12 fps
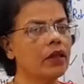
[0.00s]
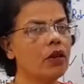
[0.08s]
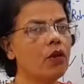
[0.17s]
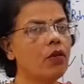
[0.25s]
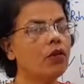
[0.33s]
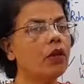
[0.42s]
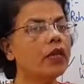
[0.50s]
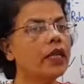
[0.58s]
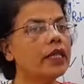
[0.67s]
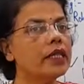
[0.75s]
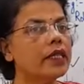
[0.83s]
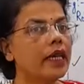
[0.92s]
What
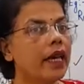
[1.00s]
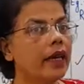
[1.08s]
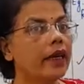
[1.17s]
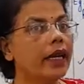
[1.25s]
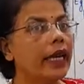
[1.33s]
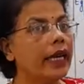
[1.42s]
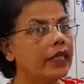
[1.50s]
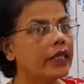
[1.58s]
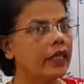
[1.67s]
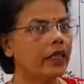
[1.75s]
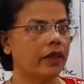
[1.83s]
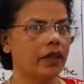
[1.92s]
is their
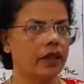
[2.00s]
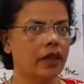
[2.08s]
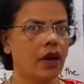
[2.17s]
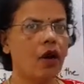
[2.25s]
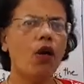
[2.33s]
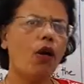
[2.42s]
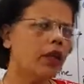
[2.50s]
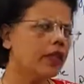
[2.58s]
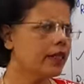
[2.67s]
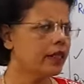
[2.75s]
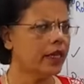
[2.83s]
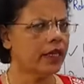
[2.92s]
nature? All these
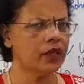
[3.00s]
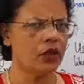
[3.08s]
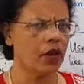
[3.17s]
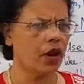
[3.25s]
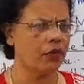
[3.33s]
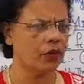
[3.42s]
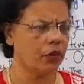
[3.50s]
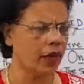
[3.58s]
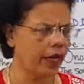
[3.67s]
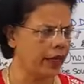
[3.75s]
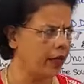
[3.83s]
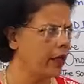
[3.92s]
things you have to
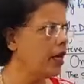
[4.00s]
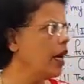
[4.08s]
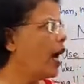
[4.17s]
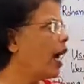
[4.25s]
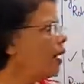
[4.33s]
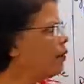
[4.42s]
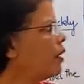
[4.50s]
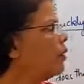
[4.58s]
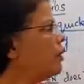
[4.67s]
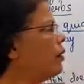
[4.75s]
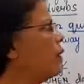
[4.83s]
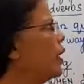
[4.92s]
write. I have given
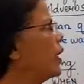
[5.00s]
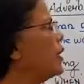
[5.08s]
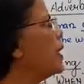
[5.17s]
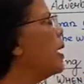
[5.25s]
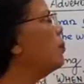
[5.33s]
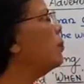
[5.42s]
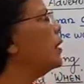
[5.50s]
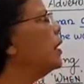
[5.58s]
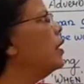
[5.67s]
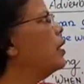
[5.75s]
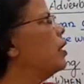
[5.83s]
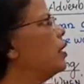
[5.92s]
one example.
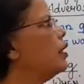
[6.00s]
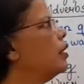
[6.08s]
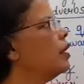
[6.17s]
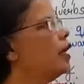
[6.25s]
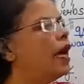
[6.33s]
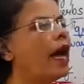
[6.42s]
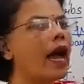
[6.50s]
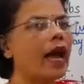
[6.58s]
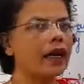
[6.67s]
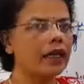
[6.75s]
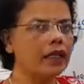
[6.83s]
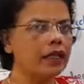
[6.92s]
A
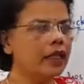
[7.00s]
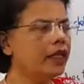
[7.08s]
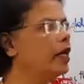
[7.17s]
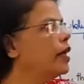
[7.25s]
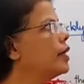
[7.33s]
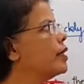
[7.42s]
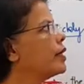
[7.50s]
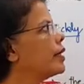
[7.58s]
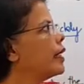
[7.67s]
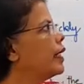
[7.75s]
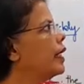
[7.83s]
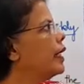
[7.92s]
haggard,
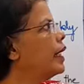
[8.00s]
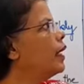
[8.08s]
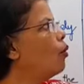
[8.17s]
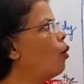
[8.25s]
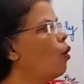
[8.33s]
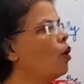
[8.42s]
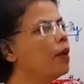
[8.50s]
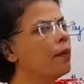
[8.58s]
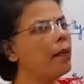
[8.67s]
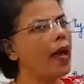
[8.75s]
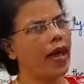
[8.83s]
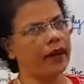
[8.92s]
skinny old
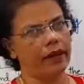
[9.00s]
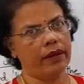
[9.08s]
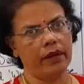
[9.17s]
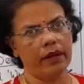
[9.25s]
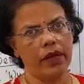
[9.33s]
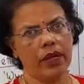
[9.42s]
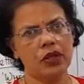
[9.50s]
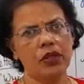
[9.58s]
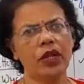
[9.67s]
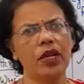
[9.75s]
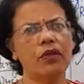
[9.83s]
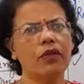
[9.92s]
man. So
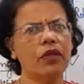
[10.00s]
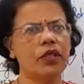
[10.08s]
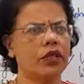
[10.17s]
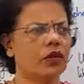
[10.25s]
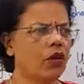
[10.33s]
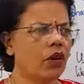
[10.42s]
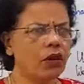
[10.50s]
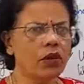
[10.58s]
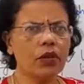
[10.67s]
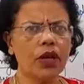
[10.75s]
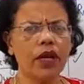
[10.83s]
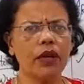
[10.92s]
he was not
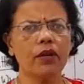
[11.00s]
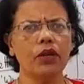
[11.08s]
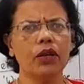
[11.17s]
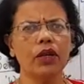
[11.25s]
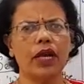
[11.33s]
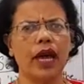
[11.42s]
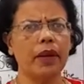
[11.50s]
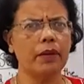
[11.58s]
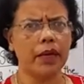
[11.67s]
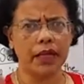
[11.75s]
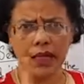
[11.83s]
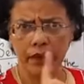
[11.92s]
looking good, but
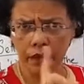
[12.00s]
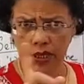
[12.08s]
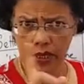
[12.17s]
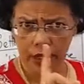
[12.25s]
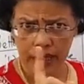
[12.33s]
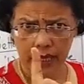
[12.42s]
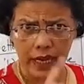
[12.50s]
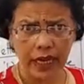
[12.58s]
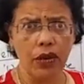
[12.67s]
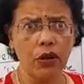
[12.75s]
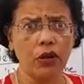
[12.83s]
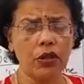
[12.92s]
he was skinny
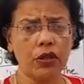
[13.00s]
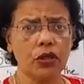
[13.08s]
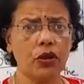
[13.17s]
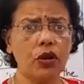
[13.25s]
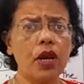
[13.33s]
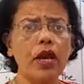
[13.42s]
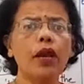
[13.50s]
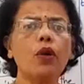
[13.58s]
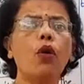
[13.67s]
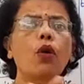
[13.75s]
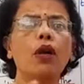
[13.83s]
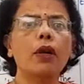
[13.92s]
also,
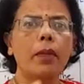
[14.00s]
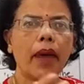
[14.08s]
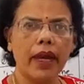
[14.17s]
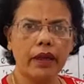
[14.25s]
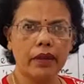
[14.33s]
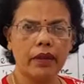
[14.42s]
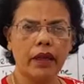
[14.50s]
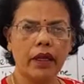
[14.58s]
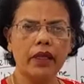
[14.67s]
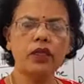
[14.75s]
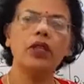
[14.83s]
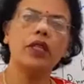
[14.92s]
old man.
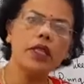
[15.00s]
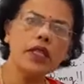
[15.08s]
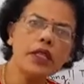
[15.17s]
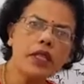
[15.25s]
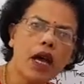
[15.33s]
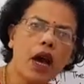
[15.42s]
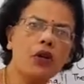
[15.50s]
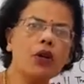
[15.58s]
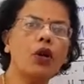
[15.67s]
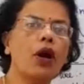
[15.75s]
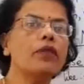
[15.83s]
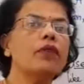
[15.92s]
So this is how you
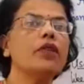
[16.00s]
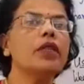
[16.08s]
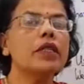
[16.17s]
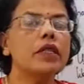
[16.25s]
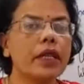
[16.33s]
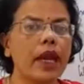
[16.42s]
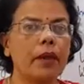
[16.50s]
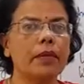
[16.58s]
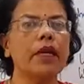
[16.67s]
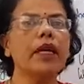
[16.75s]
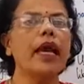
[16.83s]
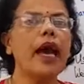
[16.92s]
have to describe the
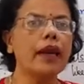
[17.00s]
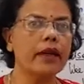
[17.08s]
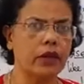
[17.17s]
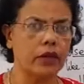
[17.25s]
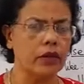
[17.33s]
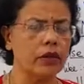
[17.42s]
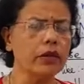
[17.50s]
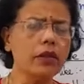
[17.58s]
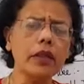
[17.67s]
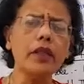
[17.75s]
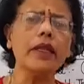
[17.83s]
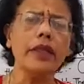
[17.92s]

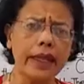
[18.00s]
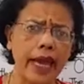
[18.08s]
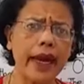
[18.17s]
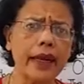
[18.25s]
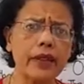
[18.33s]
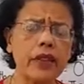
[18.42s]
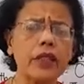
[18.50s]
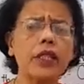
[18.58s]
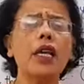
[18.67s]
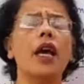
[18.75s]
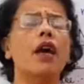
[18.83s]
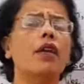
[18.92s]
characters
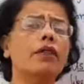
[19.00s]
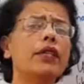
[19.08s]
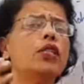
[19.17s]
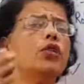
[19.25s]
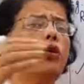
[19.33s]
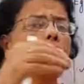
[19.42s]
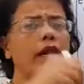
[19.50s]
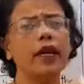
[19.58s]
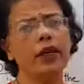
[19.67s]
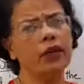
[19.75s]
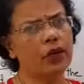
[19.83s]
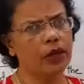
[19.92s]
which you are
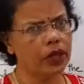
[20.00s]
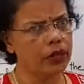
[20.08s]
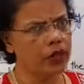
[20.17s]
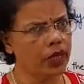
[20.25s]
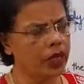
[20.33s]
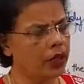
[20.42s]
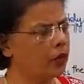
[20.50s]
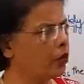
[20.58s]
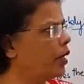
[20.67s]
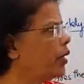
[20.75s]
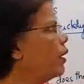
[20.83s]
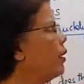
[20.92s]
introducing into
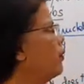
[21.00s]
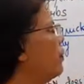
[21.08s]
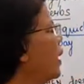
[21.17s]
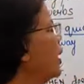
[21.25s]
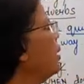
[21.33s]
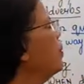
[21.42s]
it. Fine.